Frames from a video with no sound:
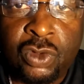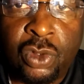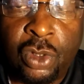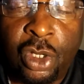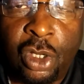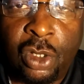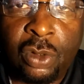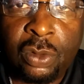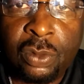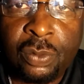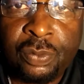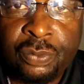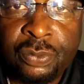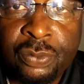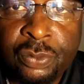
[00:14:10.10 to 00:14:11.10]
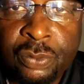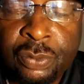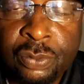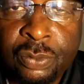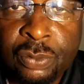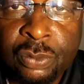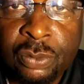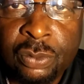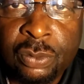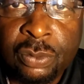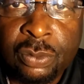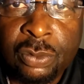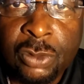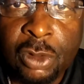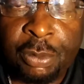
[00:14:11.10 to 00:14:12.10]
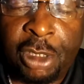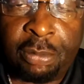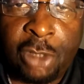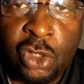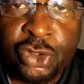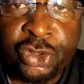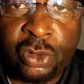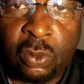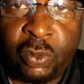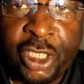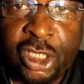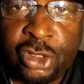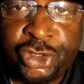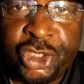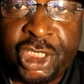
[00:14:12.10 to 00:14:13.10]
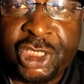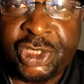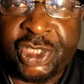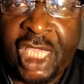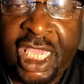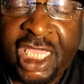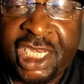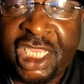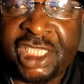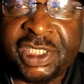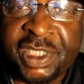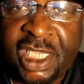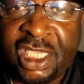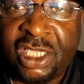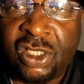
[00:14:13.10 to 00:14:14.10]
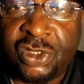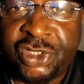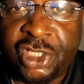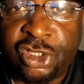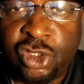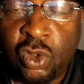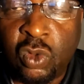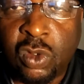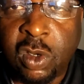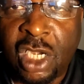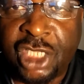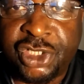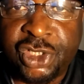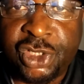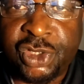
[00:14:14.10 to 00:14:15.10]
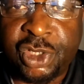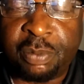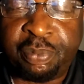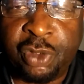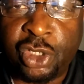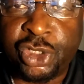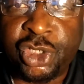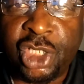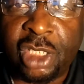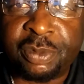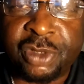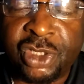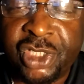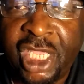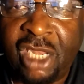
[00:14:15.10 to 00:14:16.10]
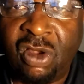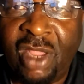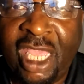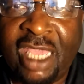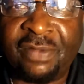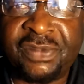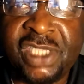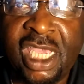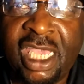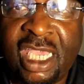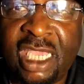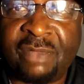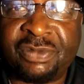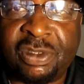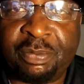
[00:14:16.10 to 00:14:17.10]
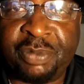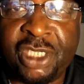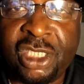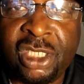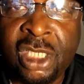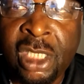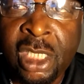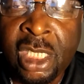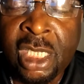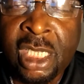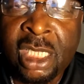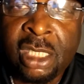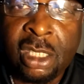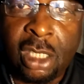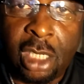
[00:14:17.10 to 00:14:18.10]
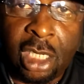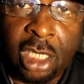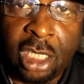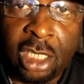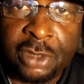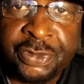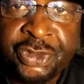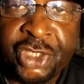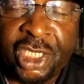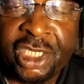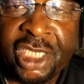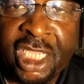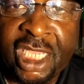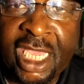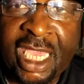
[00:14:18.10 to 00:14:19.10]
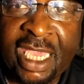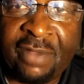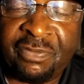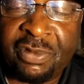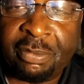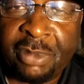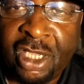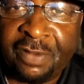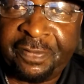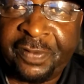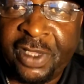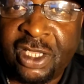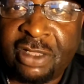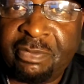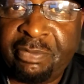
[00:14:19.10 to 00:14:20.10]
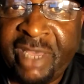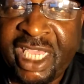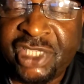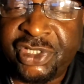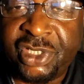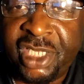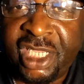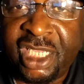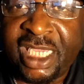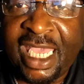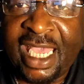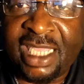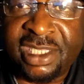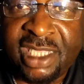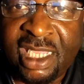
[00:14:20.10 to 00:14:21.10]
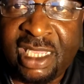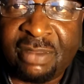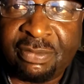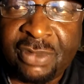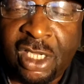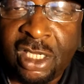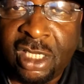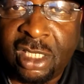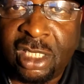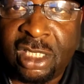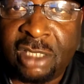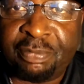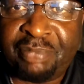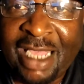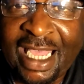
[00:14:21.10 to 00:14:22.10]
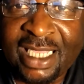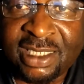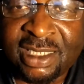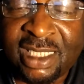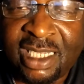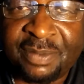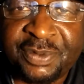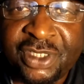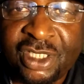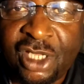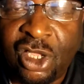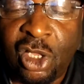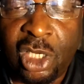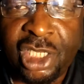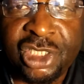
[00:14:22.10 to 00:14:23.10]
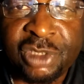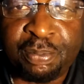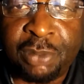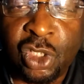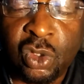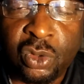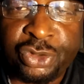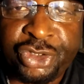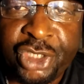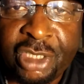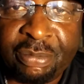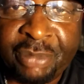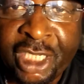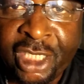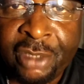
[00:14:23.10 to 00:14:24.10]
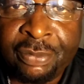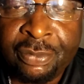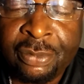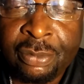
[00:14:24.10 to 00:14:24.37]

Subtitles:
You know. But most of the real G's stay in their cells and do crunches and push-ups because they don't have time to be sitting there having the motherfucker measure their goddamn biceps and all this bullshit, man.